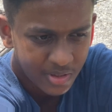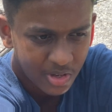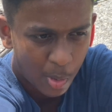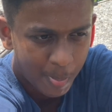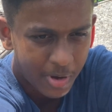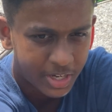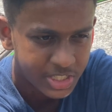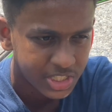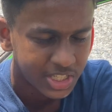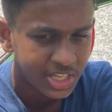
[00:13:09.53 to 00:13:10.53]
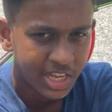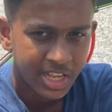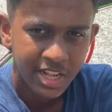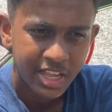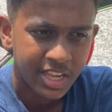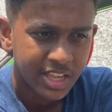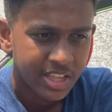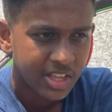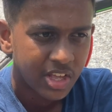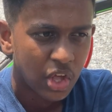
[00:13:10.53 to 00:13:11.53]
comparison and like
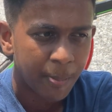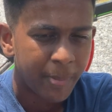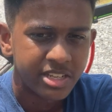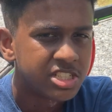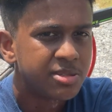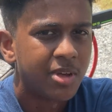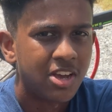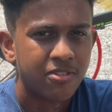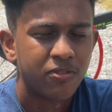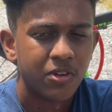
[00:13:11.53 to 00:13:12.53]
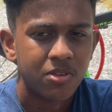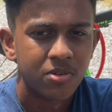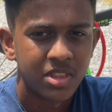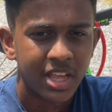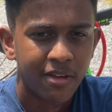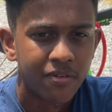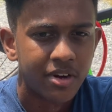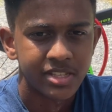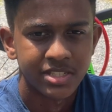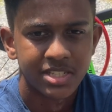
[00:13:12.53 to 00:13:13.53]
a benchmark for you. They're
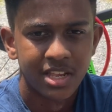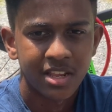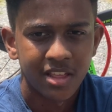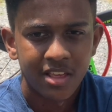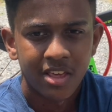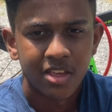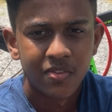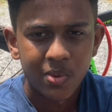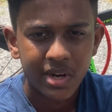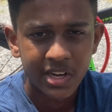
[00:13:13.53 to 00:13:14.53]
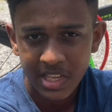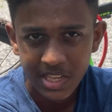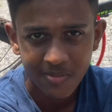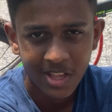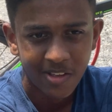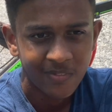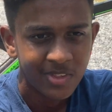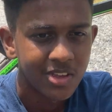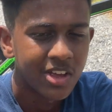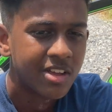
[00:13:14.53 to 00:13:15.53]
friends, and if you want to keep them,
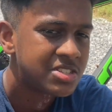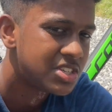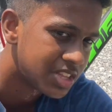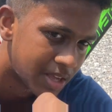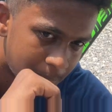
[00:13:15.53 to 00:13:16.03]
you gotta treat them